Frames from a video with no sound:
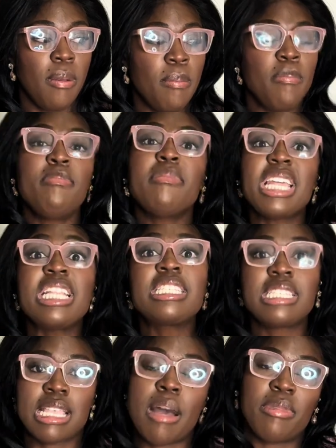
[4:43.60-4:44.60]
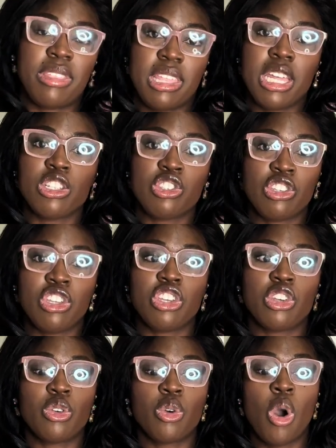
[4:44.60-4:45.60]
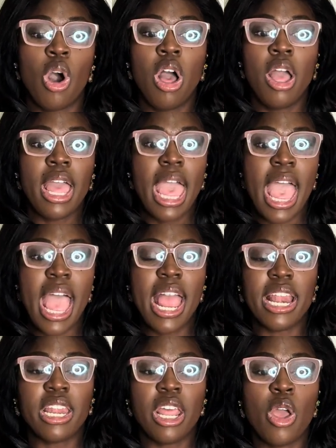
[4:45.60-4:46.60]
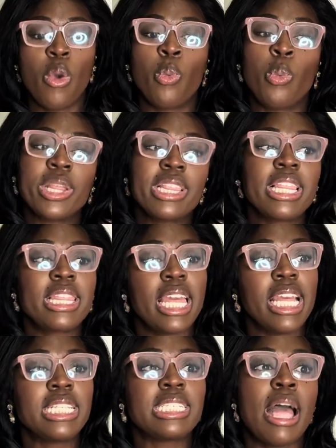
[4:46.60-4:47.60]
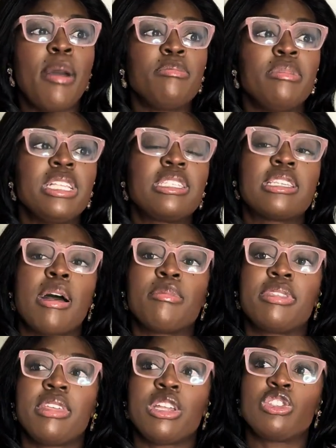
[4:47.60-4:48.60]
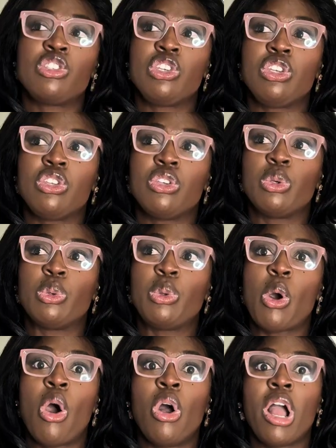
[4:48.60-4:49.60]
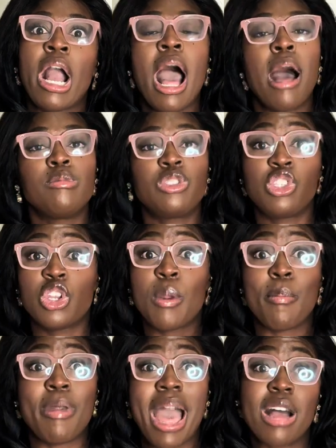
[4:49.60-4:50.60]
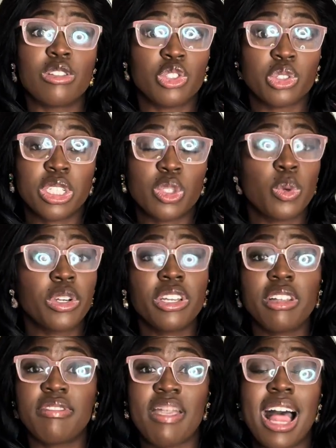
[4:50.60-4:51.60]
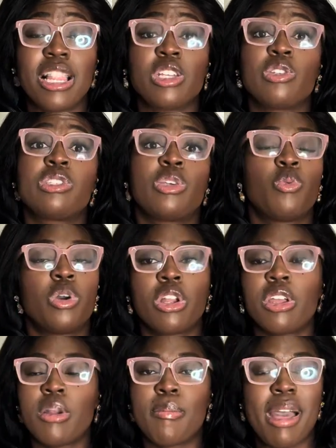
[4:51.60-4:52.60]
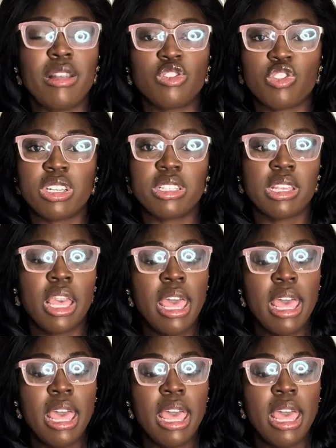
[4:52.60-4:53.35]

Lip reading: mean something to you? And with the things that mean something to you comes your boundaries. What are your values and what are your boundaries?